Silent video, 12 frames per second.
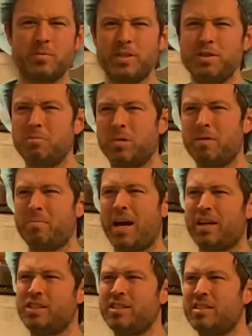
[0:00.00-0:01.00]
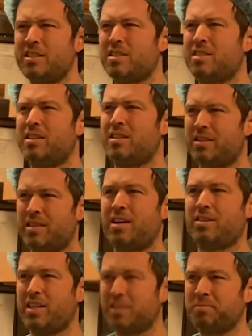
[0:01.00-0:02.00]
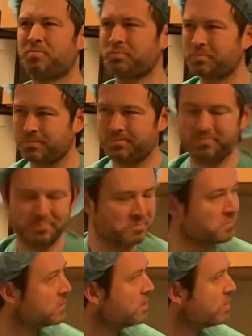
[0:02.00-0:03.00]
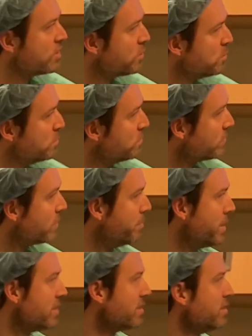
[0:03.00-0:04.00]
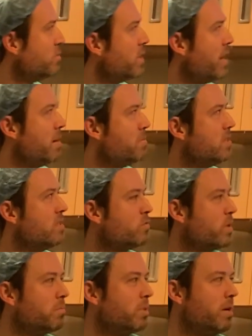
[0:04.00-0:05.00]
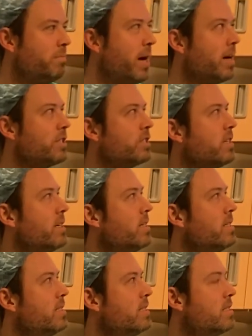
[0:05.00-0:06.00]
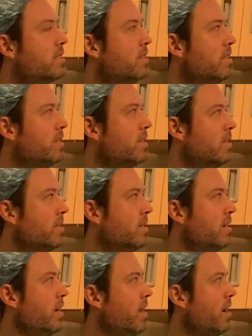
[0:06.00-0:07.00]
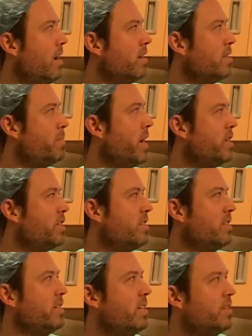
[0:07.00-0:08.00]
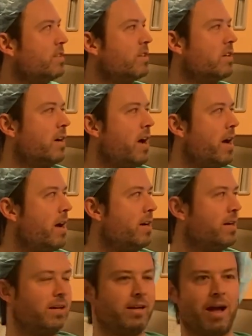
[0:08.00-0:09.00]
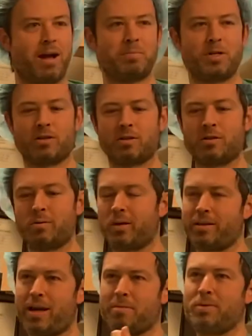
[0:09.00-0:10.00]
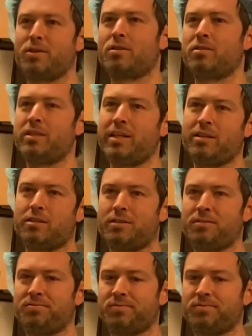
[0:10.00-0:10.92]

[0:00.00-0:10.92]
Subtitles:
we do blood patches down here. So basically what happens with a blood patch is the patient either had an epidural where the epidural needle